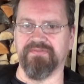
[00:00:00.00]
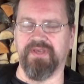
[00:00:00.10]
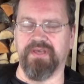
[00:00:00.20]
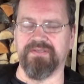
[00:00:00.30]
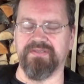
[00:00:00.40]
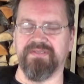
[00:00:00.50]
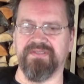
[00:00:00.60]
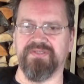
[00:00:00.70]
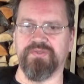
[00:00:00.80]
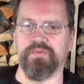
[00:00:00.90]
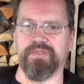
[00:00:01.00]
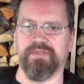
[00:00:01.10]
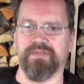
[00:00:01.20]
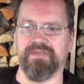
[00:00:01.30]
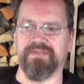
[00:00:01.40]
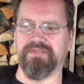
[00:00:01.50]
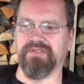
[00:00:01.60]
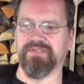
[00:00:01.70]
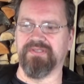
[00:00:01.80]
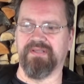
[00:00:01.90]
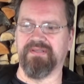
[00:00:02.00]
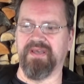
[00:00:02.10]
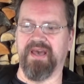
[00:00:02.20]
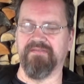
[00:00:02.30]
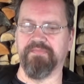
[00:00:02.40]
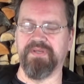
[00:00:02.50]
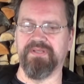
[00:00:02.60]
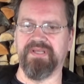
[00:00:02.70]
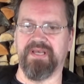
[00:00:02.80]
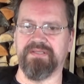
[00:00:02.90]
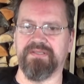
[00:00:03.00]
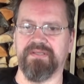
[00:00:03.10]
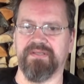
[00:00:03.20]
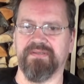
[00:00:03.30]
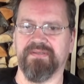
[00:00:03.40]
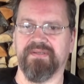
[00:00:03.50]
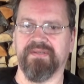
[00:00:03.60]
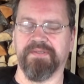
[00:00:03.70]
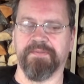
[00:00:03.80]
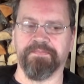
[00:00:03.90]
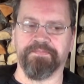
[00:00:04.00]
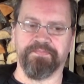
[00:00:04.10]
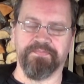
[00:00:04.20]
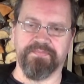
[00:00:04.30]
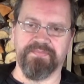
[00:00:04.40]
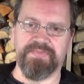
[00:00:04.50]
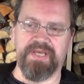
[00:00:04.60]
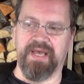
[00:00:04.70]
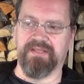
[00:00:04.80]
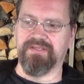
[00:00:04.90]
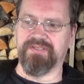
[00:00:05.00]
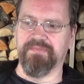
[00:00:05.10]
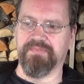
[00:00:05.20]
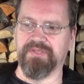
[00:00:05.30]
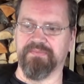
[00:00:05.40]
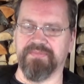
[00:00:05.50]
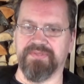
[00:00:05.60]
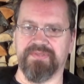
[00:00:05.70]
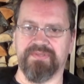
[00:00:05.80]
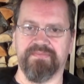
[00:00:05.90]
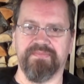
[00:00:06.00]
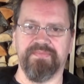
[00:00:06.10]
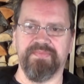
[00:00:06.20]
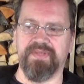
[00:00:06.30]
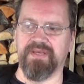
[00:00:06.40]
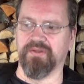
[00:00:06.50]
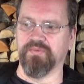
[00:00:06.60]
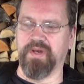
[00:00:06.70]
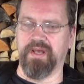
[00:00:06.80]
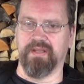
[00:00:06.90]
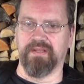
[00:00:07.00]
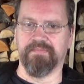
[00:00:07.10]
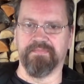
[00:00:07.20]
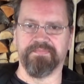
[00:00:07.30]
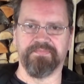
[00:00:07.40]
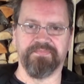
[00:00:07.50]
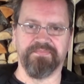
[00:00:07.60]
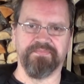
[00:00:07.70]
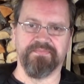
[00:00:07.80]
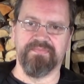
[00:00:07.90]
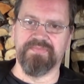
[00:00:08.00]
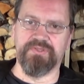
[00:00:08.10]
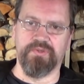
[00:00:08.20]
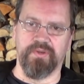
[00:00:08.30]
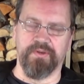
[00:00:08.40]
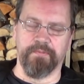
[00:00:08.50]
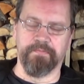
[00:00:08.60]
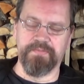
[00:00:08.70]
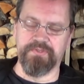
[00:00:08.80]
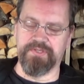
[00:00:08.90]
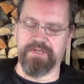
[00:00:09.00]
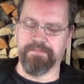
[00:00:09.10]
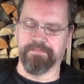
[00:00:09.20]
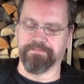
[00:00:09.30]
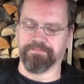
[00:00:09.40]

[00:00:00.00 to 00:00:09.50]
of cases in Sweden. It's just that they haven't been tested. They had the symptoms, they got well, so on. You see?